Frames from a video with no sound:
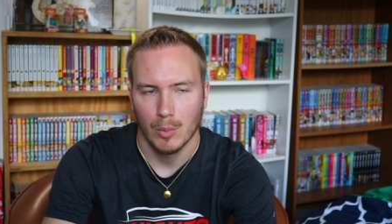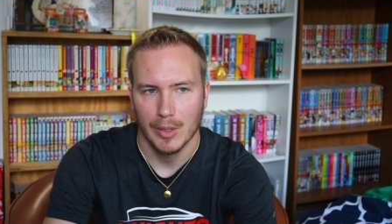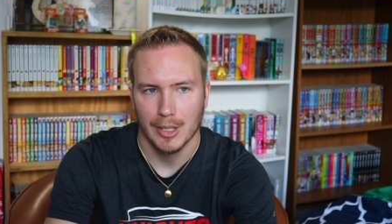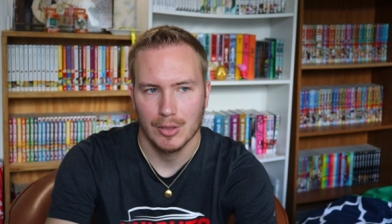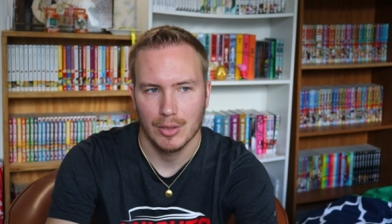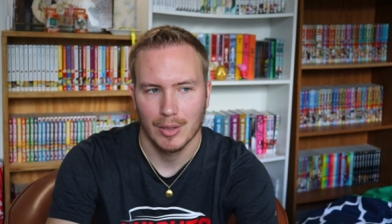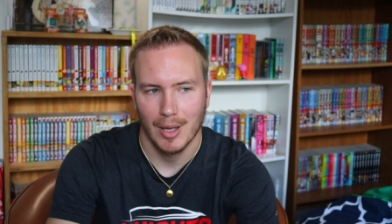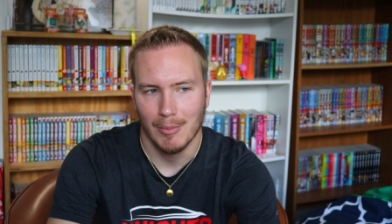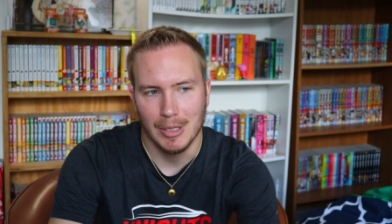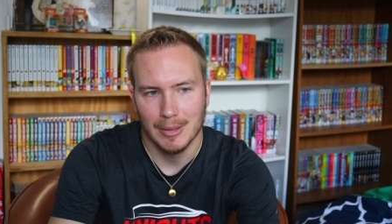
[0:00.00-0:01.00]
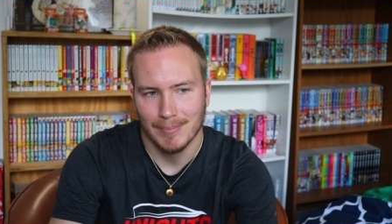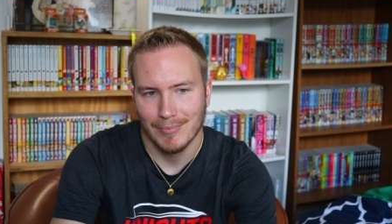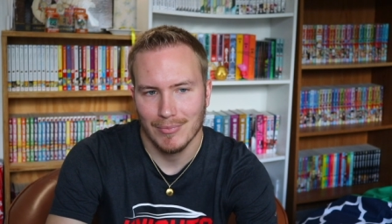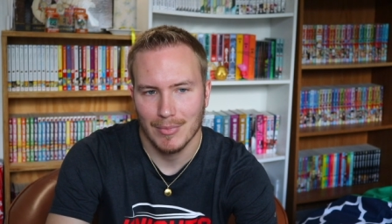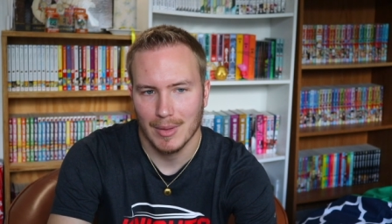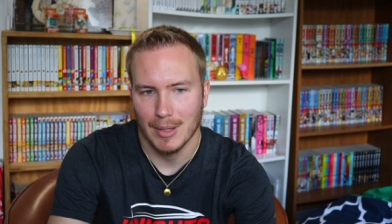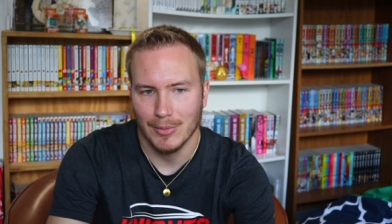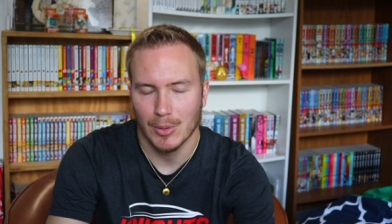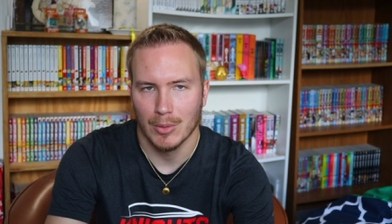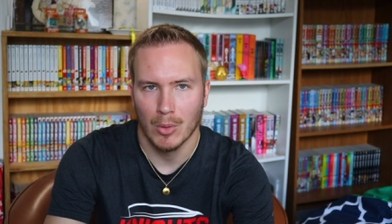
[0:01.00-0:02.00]
which, I mean,
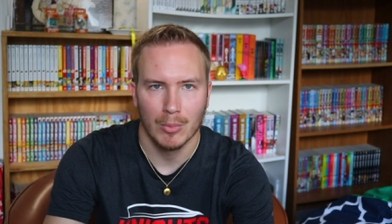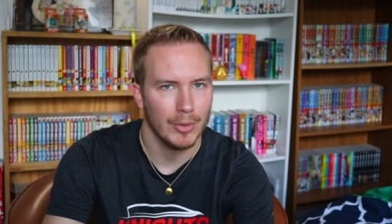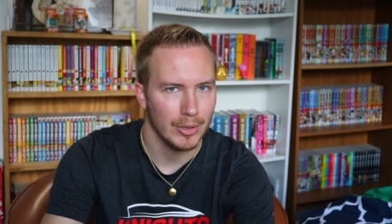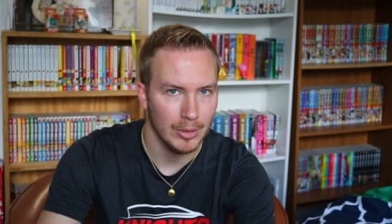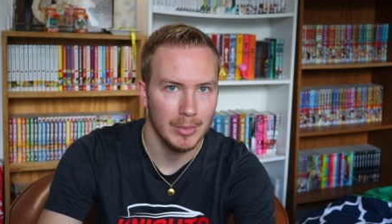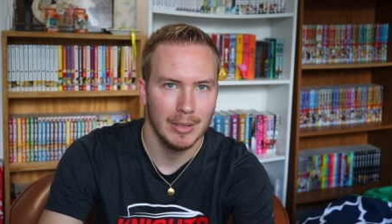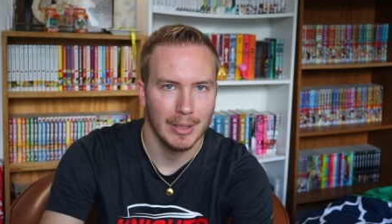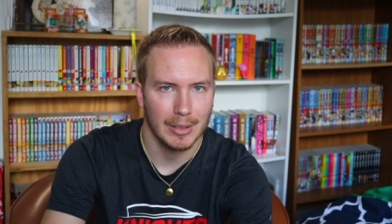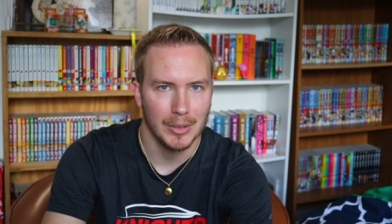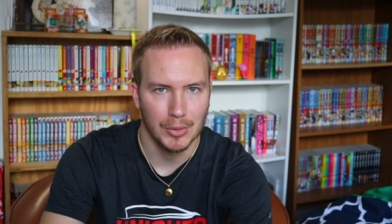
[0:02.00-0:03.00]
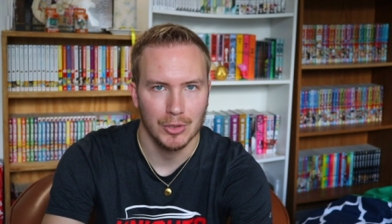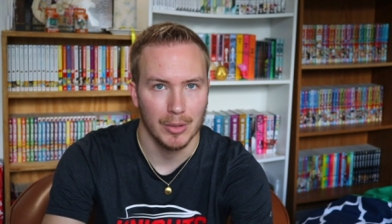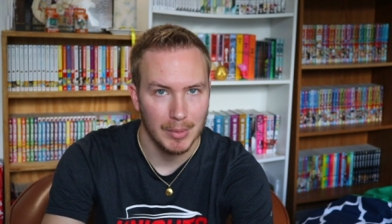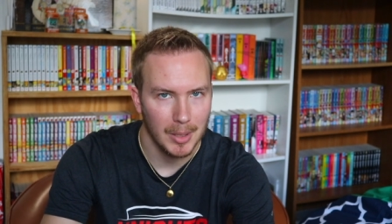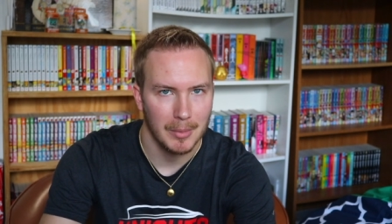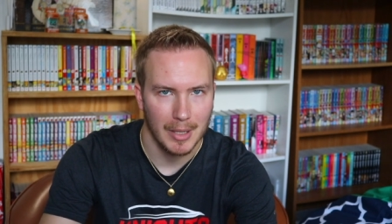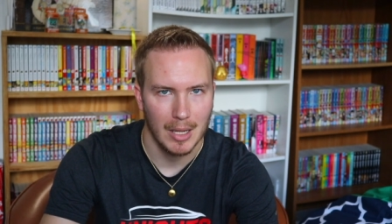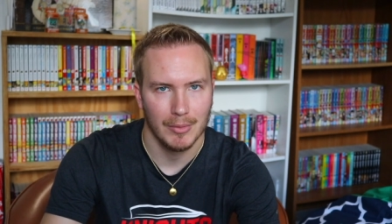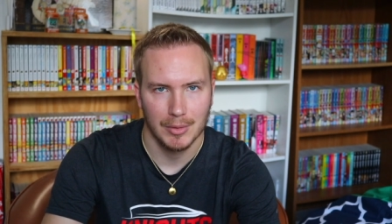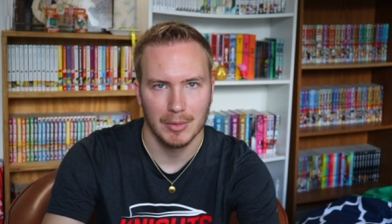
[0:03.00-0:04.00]
if you're a normal human, like you should be able to
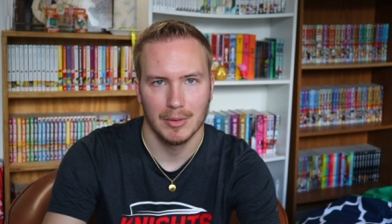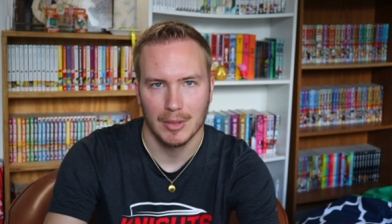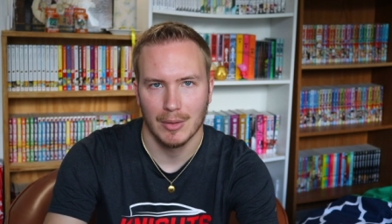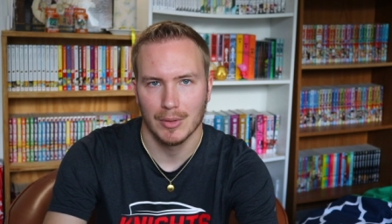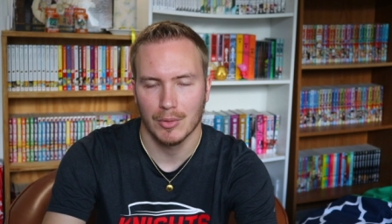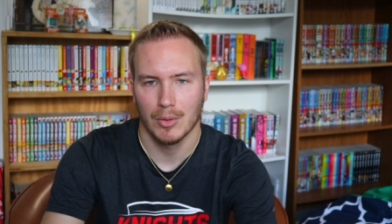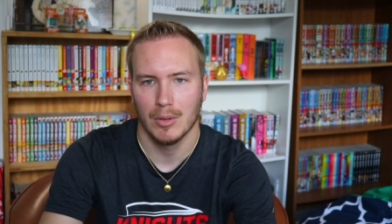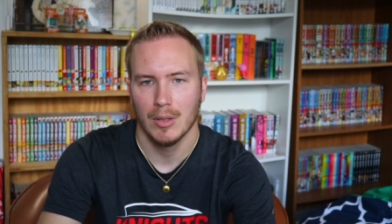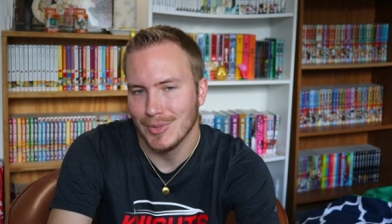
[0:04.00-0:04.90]
have a certain self-control.